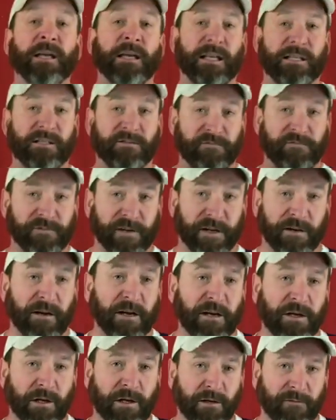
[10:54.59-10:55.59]
is
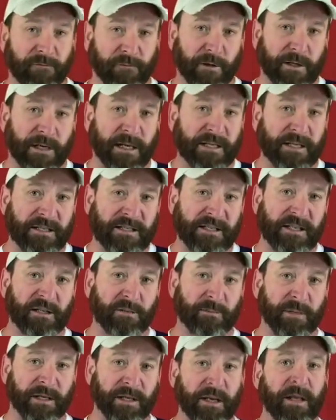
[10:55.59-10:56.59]
very good for
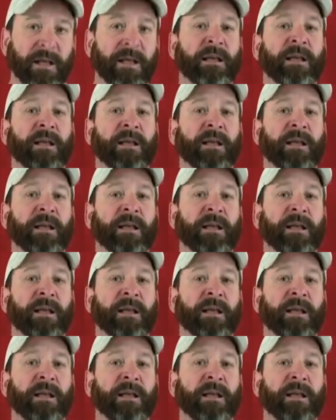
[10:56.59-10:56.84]
concealment